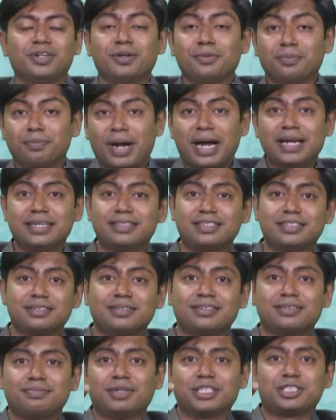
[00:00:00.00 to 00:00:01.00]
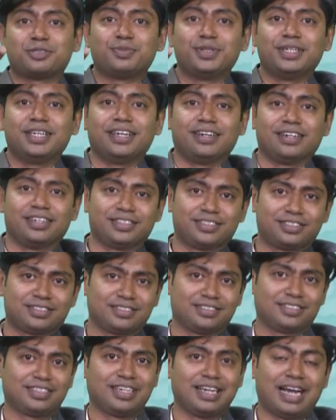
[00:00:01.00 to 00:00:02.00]
but must be in English.
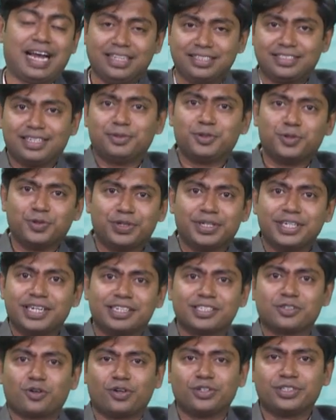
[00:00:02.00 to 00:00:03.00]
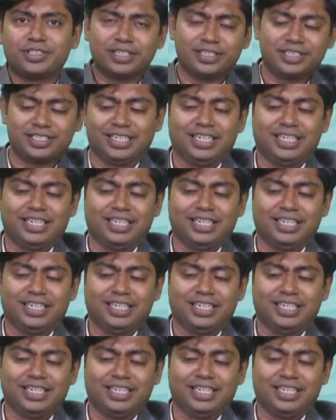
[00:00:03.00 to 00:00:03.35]
Ask them to create content.